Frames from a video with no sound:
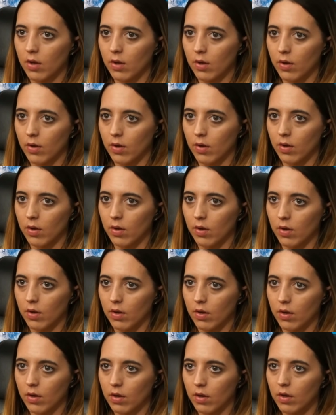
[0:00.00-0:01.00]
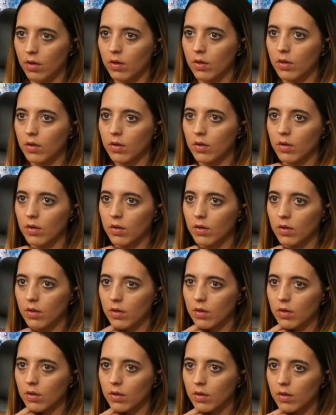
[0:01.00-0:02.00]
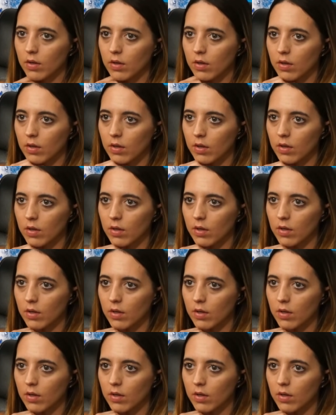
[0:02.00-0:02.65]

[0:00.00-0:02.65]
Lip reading: No words are spoken by the person on screen.